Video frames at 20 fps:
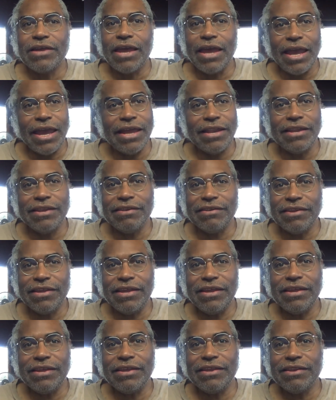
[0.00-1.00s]
And
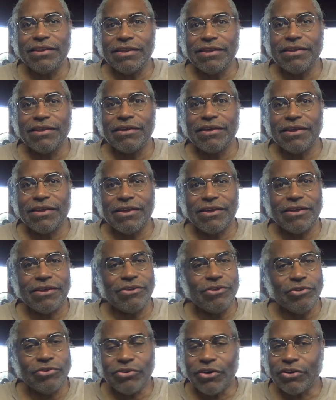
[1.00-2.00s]
indeed, uh,
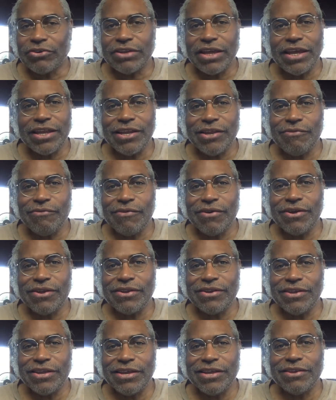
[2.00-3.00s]
you talk to
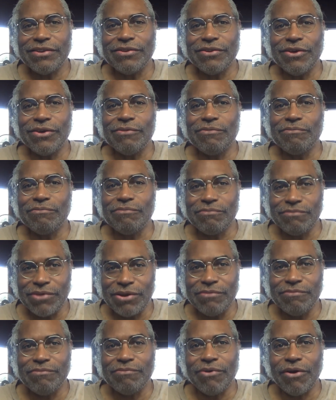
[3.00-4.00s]
anyone in the
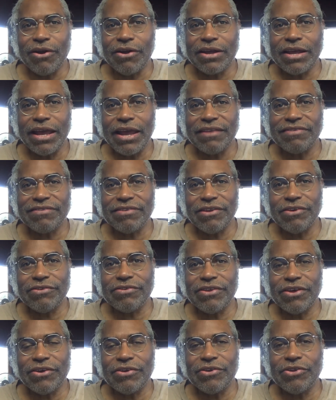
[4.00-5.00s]
in broadcasting, they'll
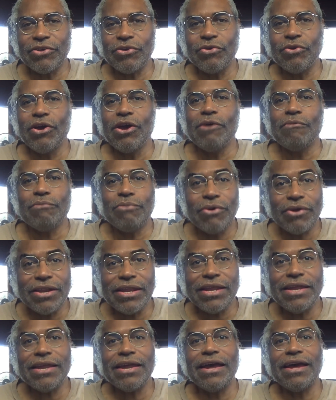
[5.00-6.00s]
tell you
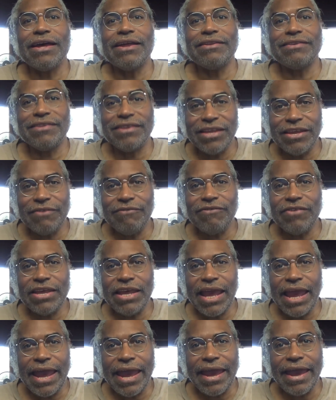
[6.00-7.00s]
putting a
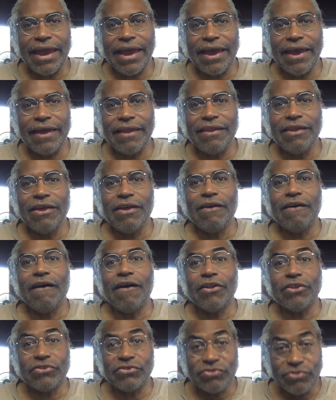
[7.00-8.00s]
TV ad
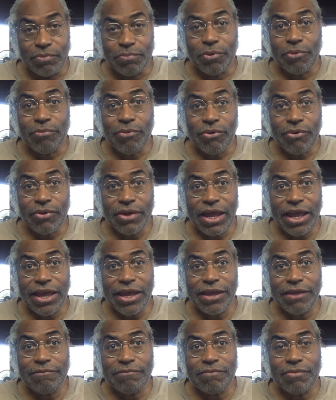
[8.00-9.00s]
on a Super Bowl
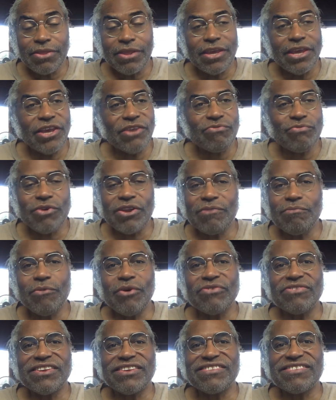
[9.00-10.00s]
game is one of the
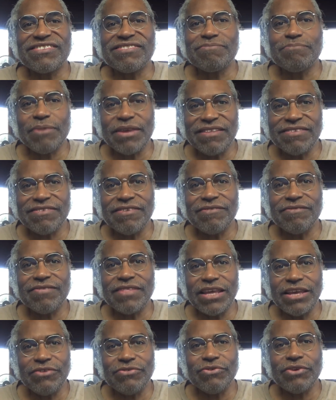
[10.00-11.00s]
most expensive
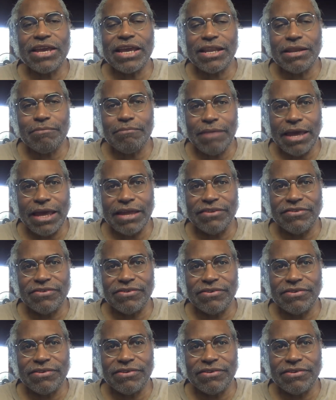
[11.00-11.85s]
things you can imagine